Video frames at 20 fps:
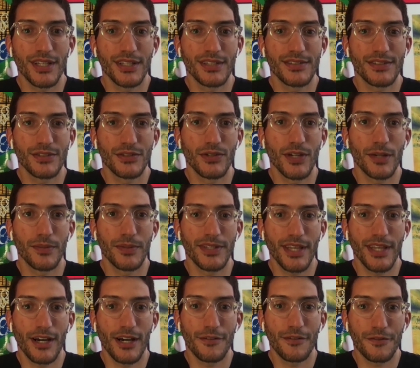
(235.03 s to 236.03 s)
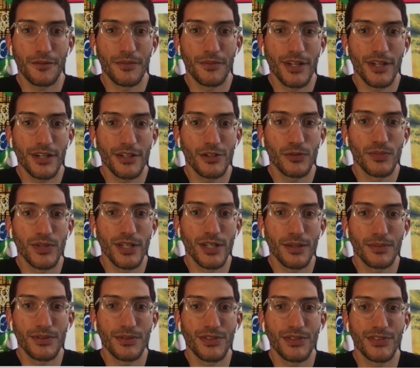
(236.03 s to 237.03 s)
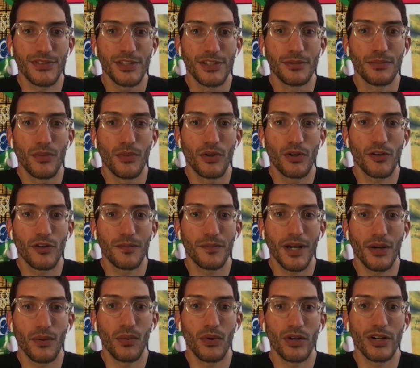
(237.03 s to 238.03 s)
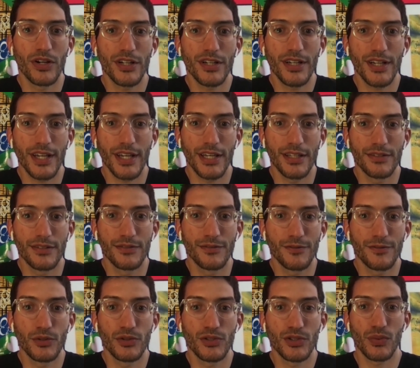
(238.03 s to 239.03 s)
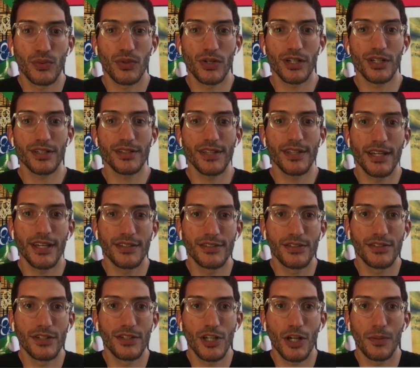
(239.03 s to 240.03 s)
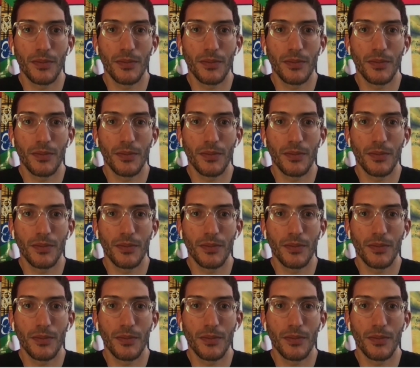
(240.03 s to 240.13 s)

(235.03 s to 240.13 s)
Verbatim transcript: the Instagram account. From there, you'll be able to see more of my work and future work that is going to